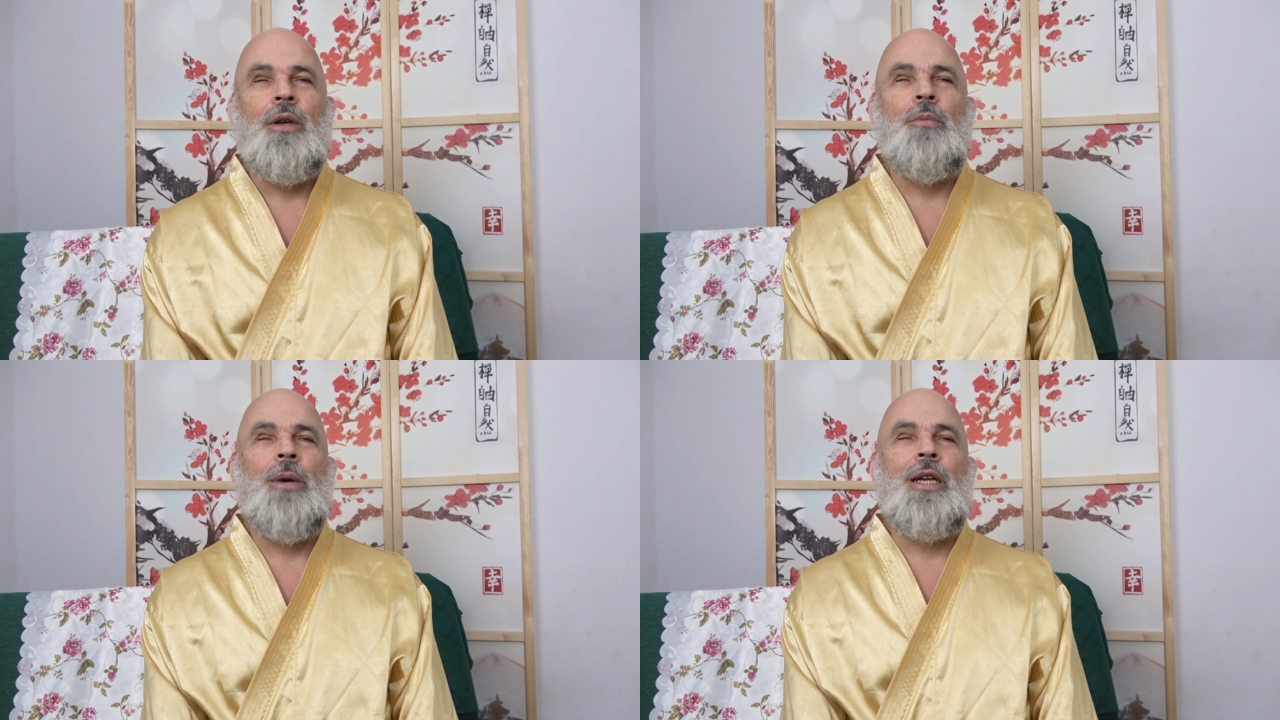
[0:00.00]

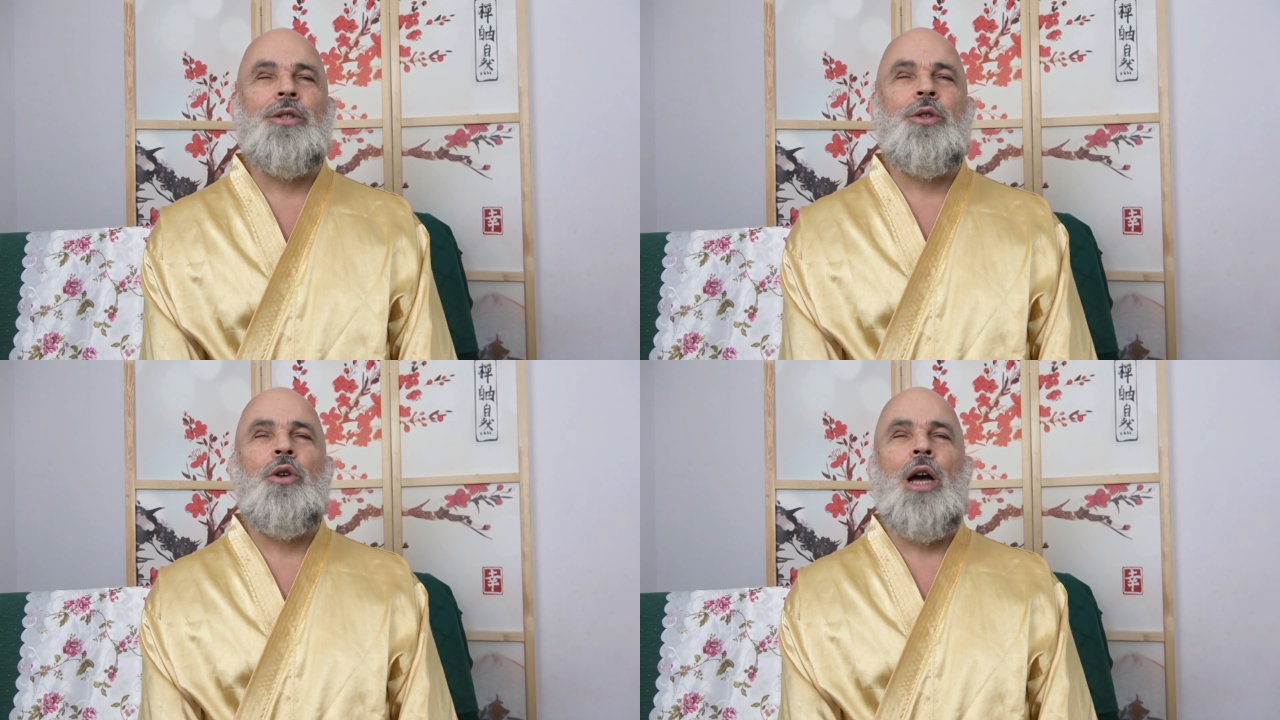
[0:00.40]

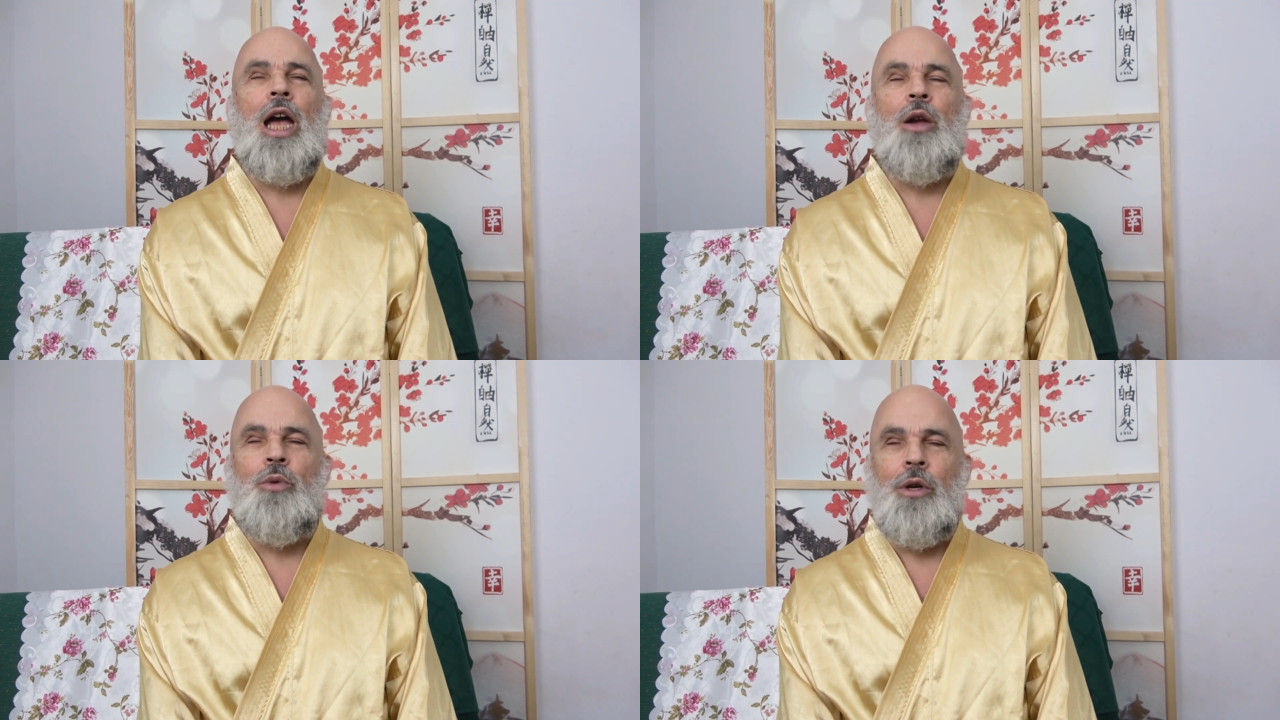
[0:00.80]
Master,
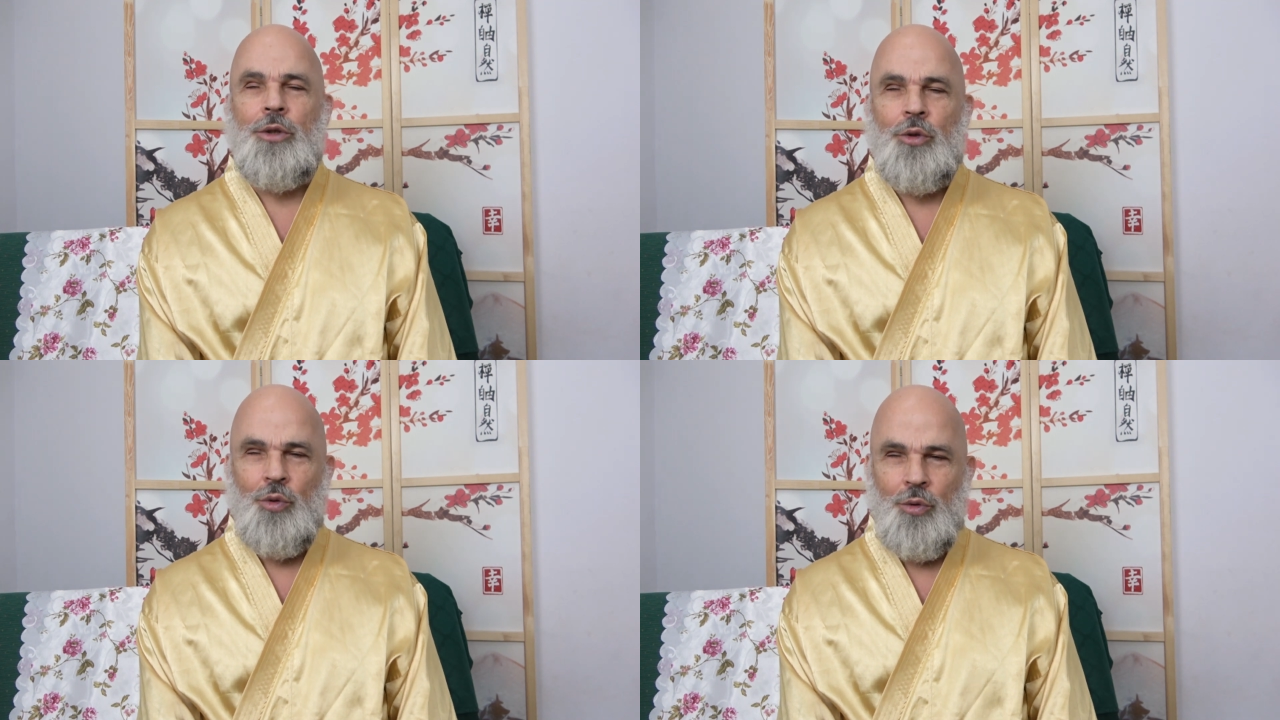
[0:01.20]
I
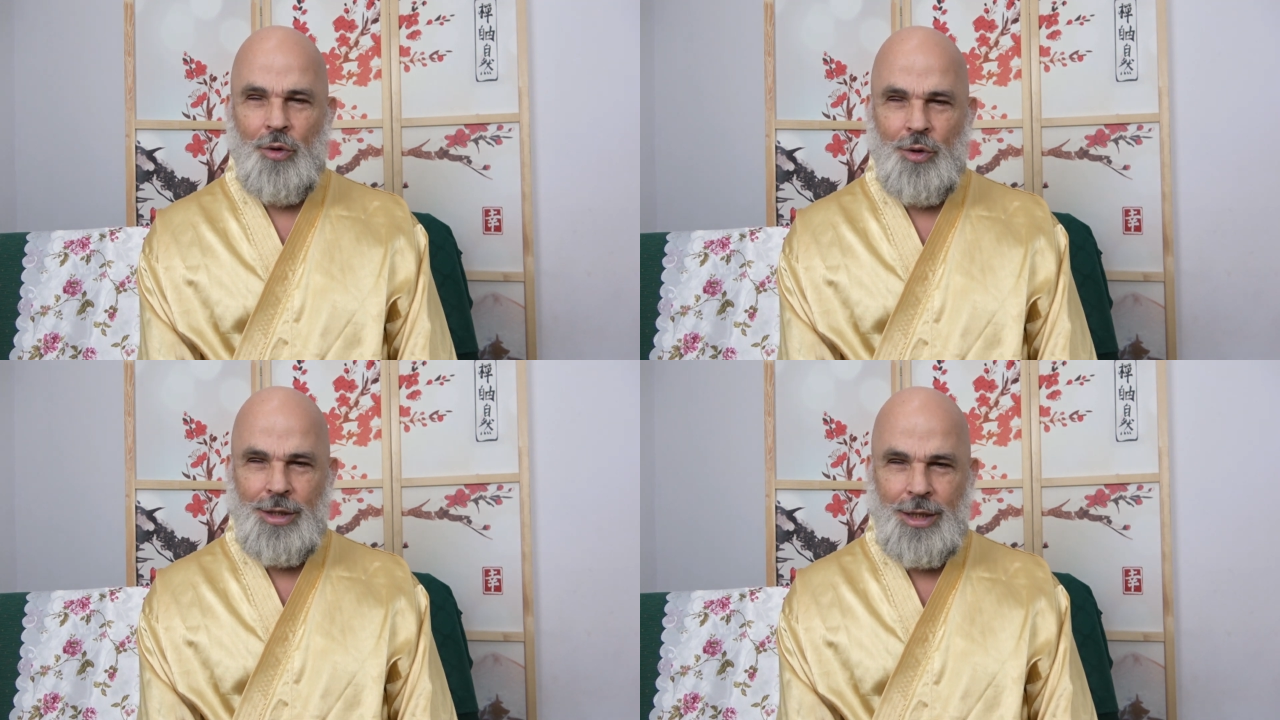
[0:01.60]
want to
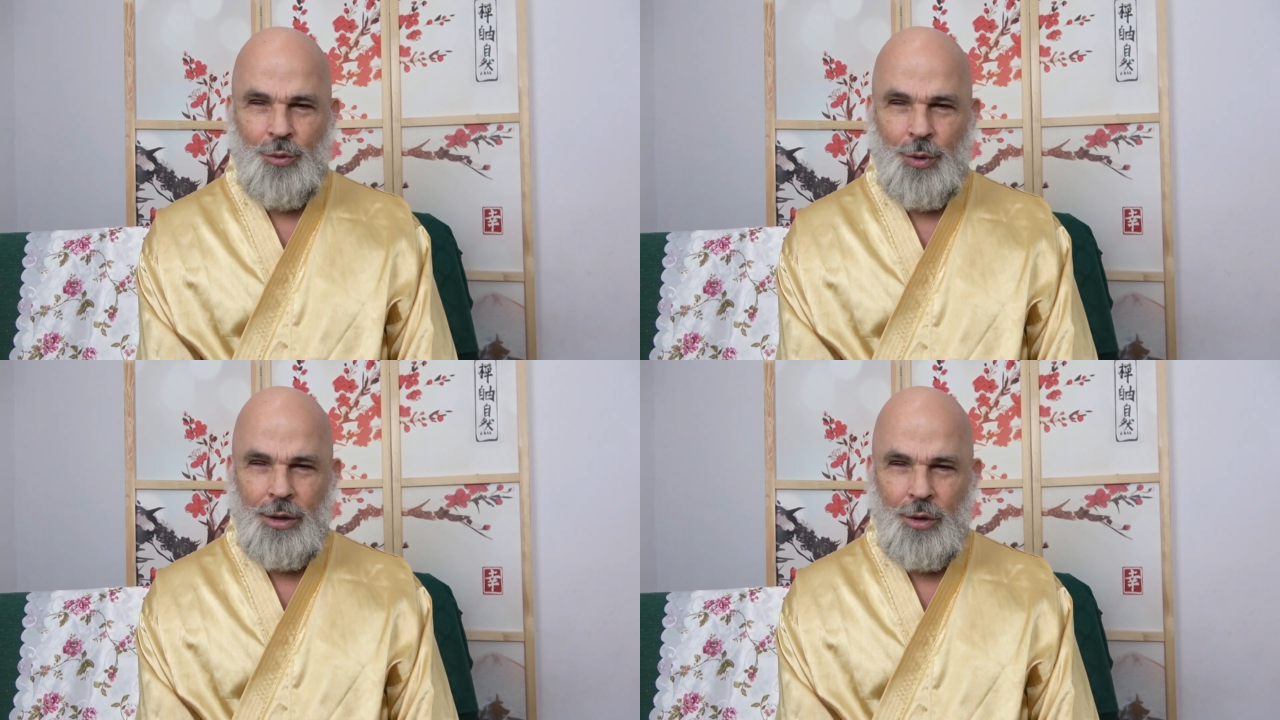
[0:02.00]
know the
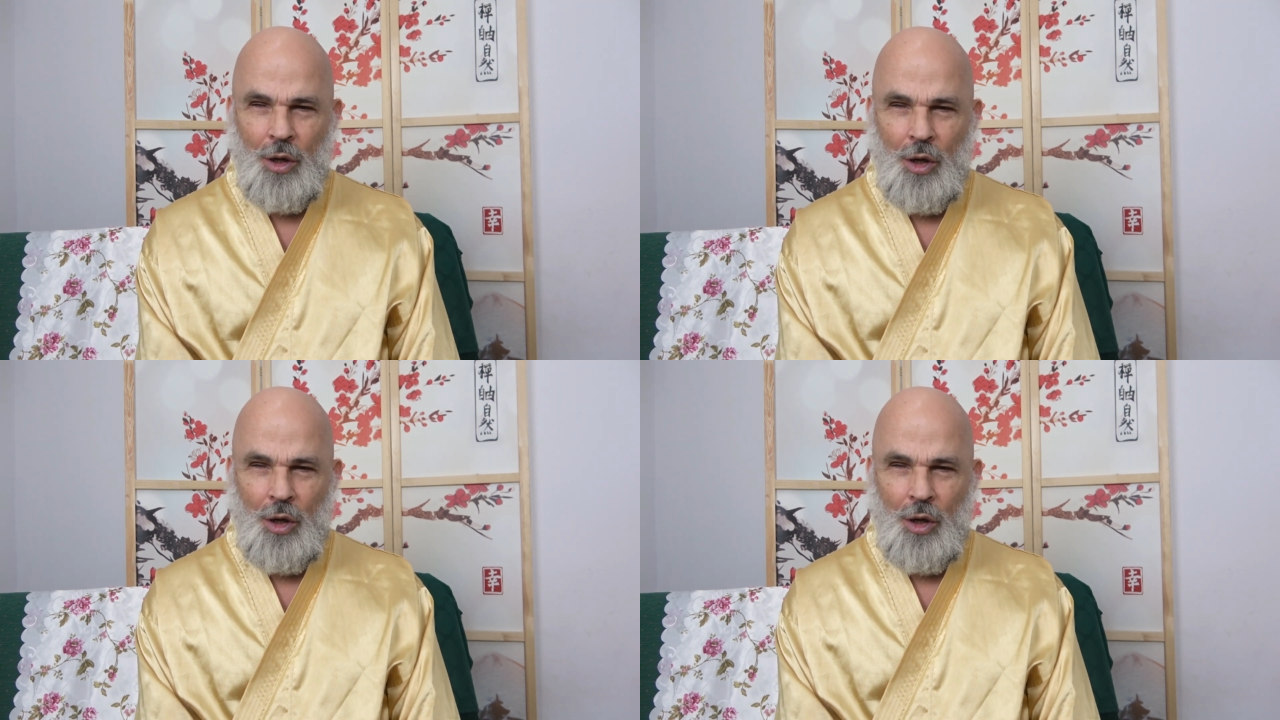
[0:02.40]
secret